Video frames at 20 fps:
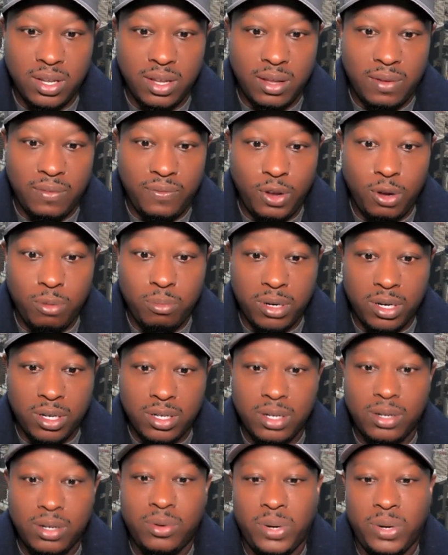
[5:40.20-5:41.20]

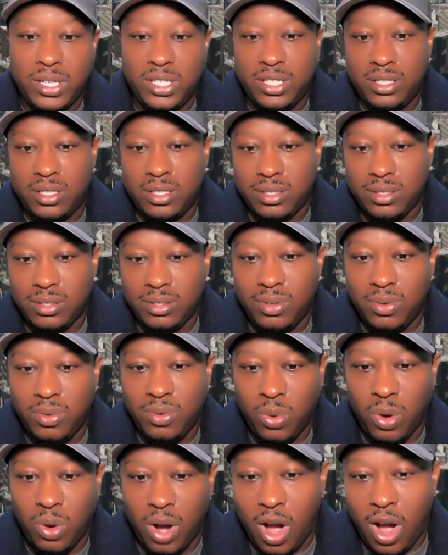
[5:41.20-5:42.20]
Philbook, which
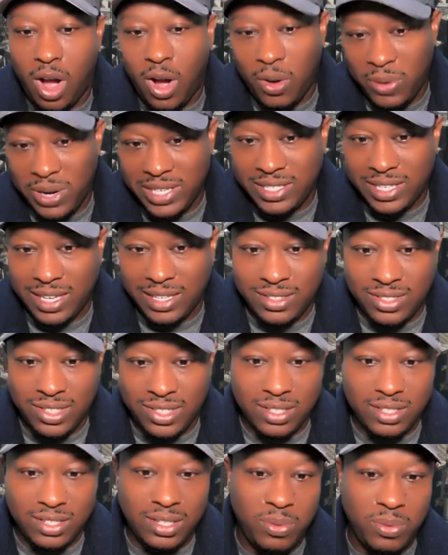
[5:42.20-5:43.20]
will always
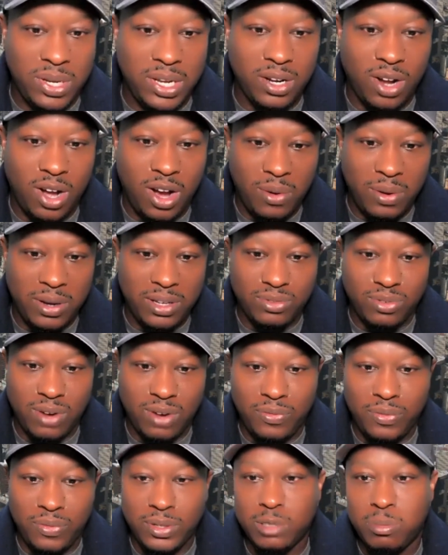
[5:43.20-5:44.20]
exist, and we can always
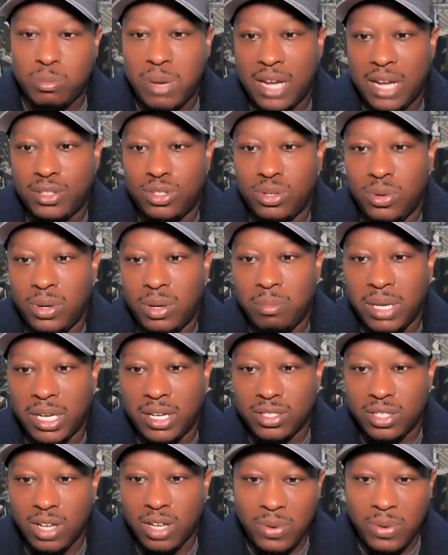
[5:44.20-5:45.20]
reference back to it
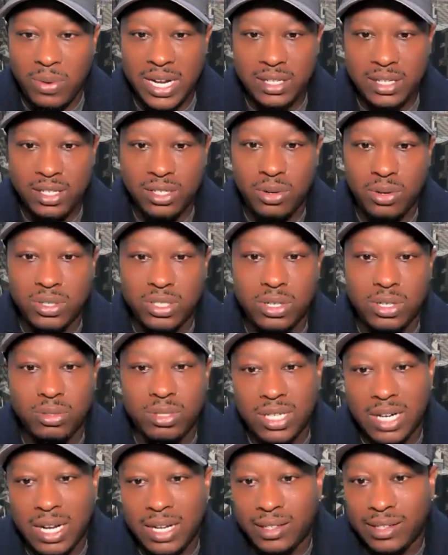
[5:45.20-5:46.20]
because all we need to do is go
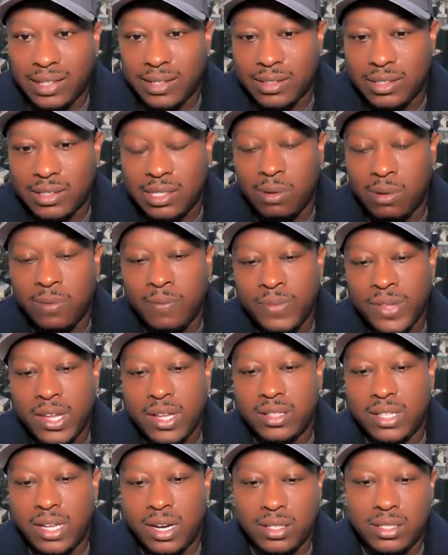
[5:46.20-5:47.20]
to that link. So
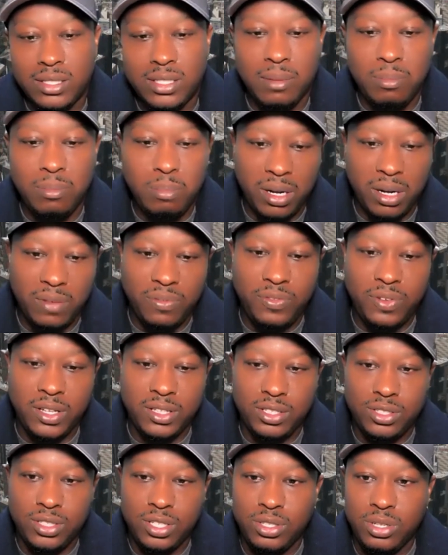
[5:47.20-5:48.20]
there are some
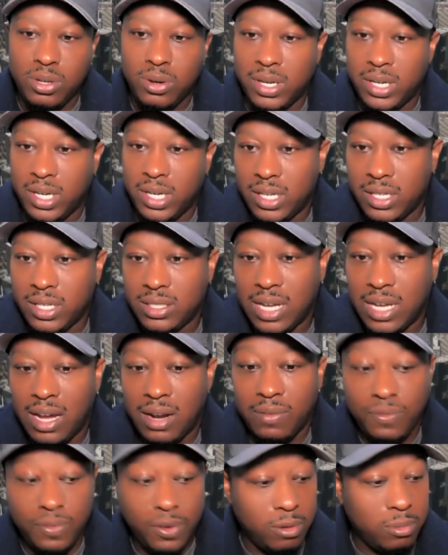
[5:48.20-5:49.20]
benefits to doing it inside
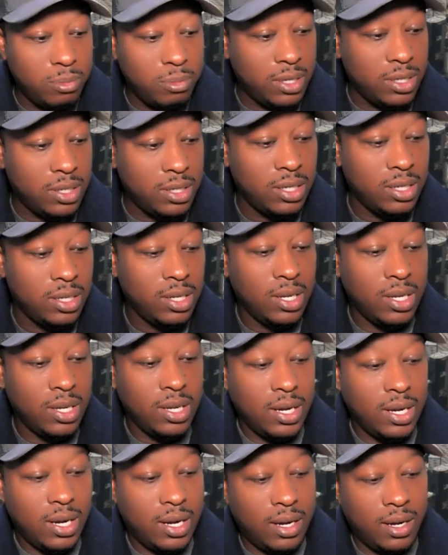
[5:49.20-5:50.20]
of Philbook,
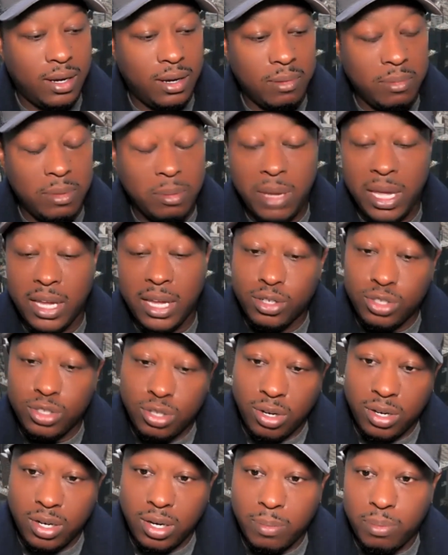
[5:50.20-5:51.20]
and making
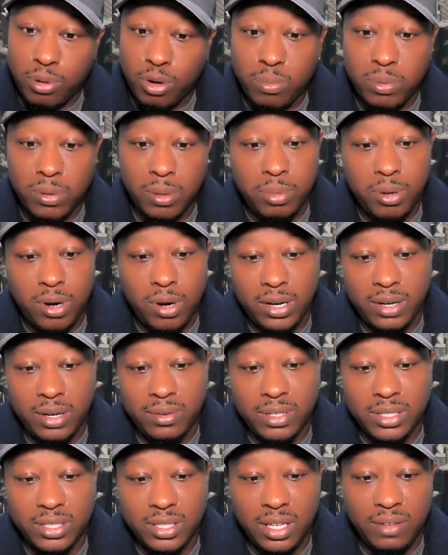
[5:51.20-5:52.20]
sure the appropriate party
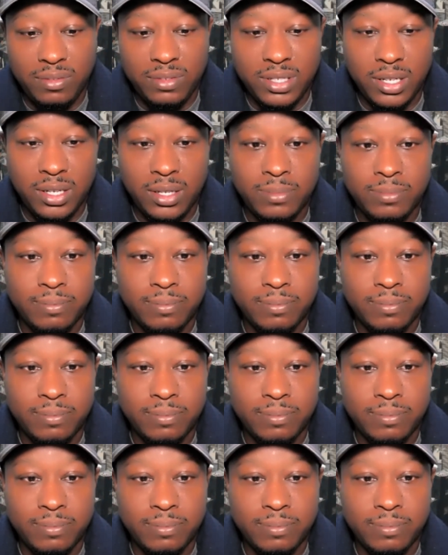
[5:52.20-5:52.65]
receives it.